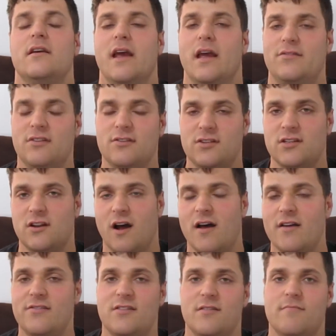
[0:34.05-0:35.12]
It's such an
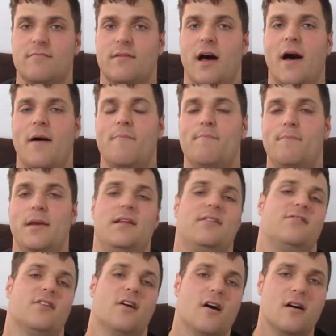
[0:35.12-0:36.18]
awesome upbeat
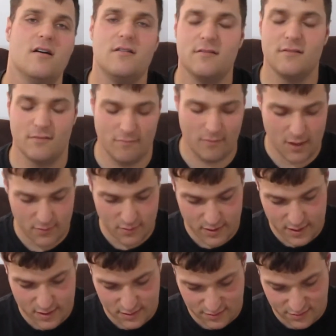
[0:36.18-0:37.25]
song. Really, really
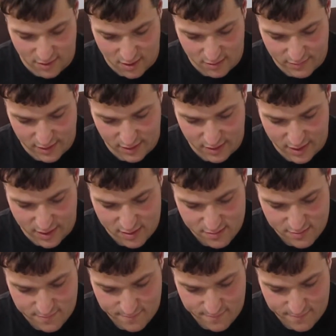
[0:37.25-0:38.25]
good song right there.